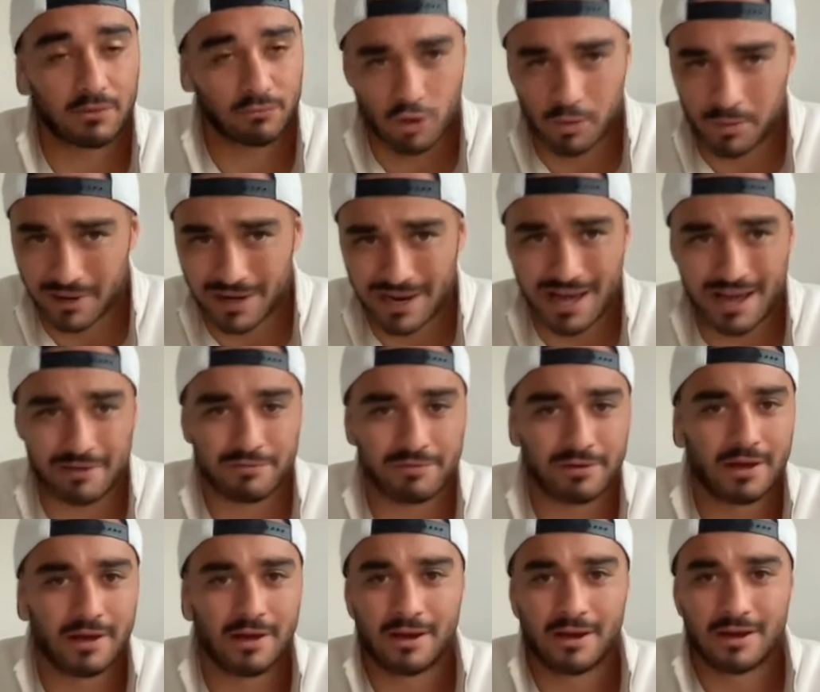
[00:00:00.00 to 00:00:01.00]
Ruben Love
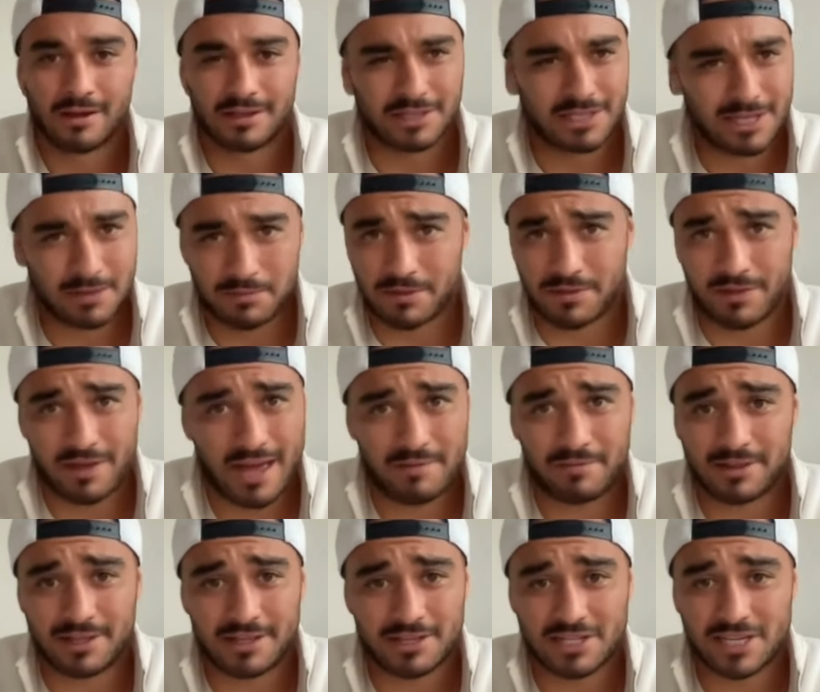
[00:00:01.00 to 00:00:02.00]
the depth that they have
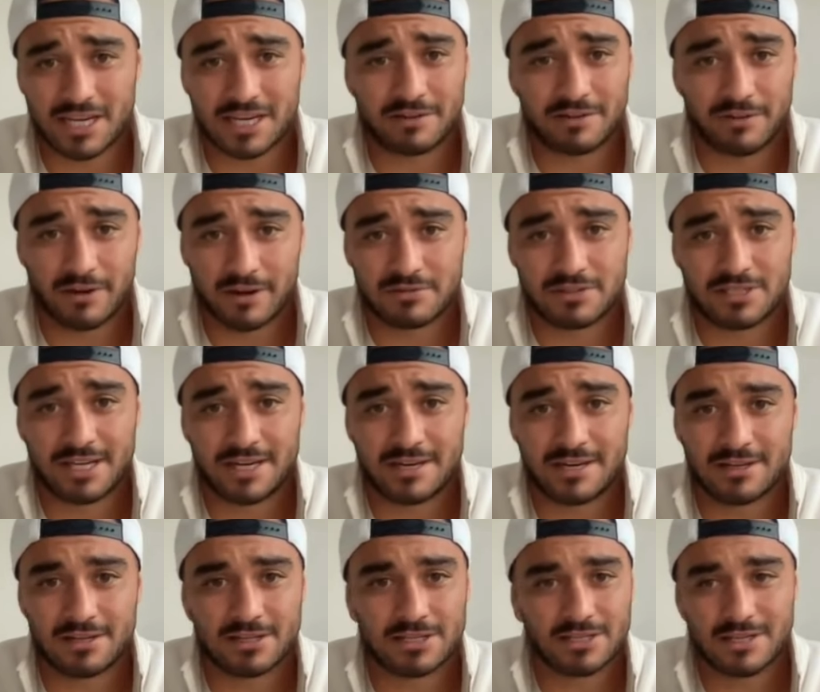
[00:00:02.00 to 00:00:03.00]
at their second five
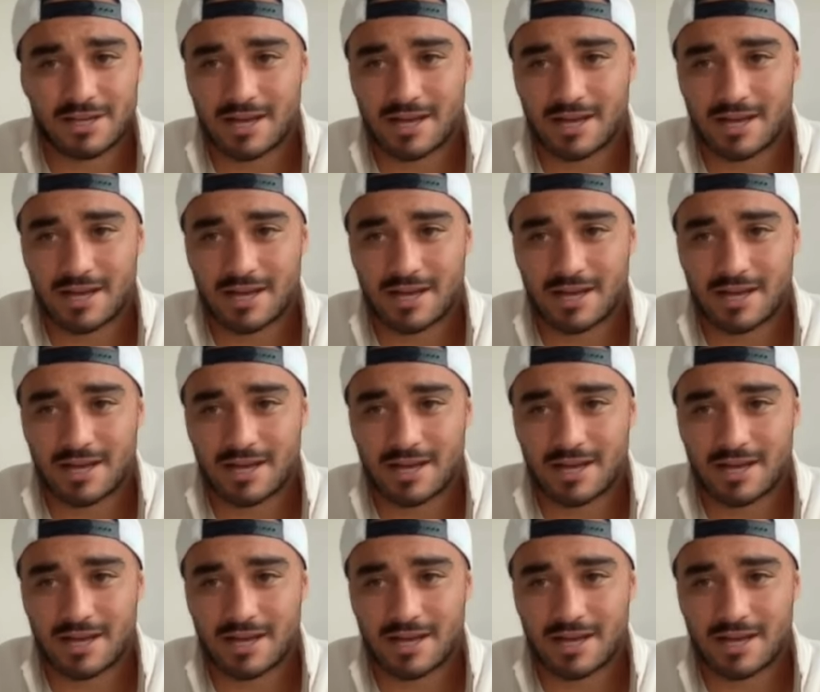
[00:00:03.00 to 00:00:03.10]
centres.